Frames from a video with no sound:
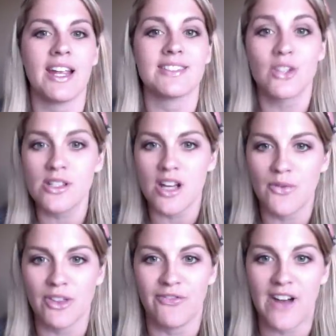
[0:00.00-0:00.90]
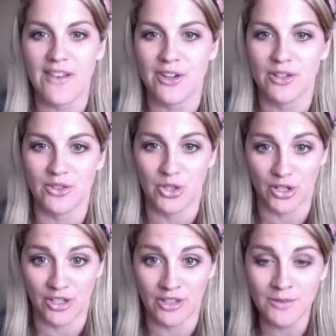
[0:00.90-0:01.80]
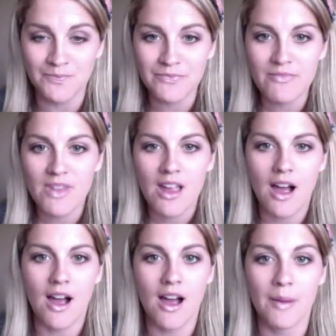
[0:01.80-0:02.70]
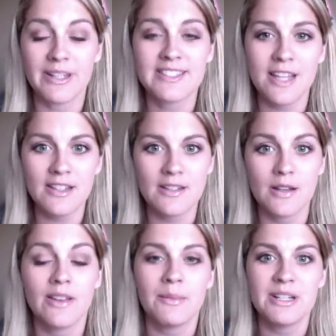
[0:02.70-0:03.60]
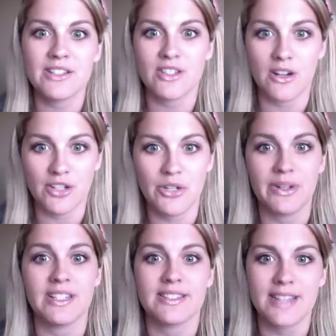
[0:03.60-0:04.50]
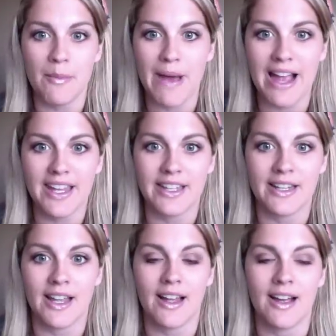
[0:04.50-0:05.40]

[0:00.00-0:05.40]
starts off with a 5-year-old girl. It's set. Let me just start too, and it's set back in